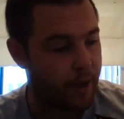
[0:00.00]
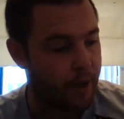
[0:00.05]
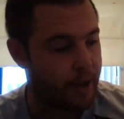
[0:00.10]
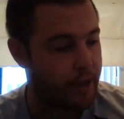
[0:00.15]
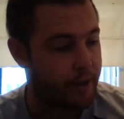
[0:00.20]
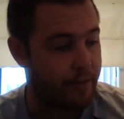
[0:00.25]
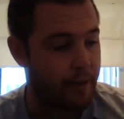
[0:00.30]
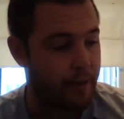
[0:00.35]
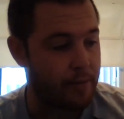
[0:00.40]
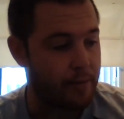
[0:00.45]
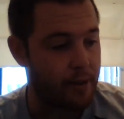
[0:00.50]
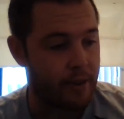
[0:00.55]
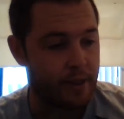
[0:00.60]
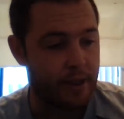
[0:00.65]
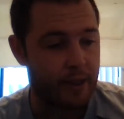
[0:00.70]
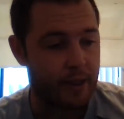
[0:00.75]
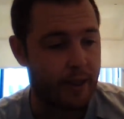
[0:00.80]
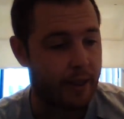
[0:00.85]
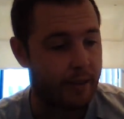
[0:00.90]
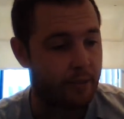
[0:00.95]
anti-feminist
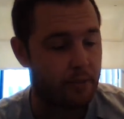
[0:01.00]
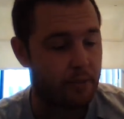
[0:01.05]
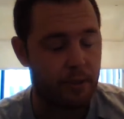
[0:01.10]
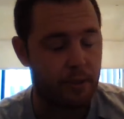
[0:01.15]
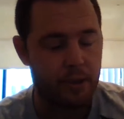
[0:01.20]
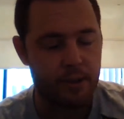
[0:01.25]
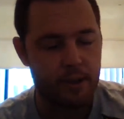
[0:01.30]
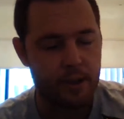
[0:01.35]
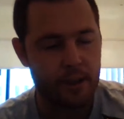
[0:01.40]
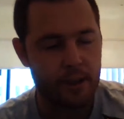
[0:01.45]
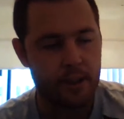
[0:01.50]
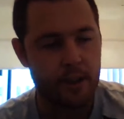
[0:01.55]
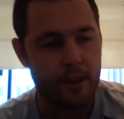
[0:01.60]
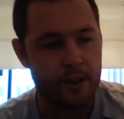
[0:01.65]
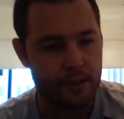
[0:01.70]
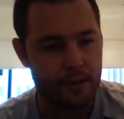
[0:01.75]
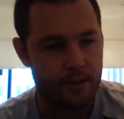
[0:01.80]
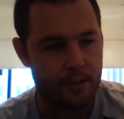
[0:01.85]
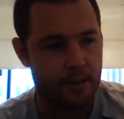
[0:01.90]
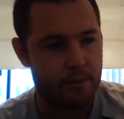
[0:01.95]
thing comes, because these
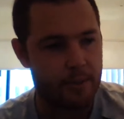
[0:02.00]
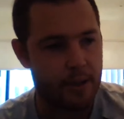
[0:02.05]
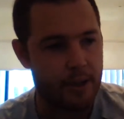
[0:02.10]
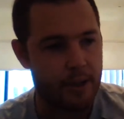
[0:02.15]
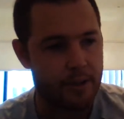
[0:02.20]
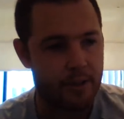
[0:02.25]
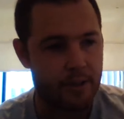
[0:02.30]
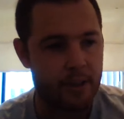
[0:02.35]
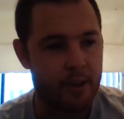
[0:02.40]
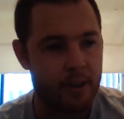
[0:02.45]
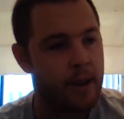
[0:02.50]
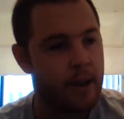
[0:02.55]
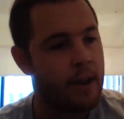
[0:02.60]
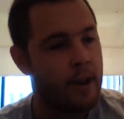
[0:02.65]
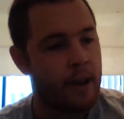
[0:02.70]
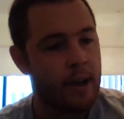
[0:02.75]
guys are espousing